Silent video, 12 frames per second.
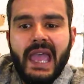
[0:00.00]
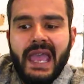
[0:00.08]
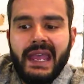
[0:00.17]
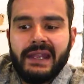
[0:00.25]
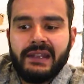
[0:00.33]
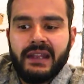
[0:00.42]

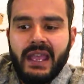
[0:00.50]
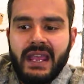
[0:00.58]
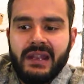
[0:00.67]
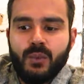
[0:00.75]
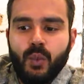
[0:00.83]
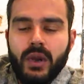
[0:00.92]

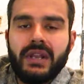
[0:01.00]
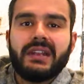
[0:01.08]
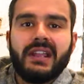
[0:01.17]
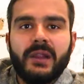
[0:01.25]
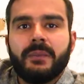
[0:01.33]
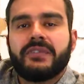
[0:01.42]
and what
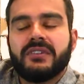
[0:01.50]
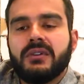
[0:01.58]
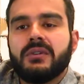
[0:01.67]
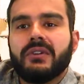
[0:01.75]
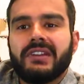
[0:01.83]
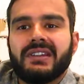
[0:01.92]
it helps
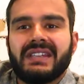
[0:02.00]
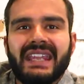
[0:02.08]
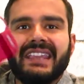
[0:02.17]
do is it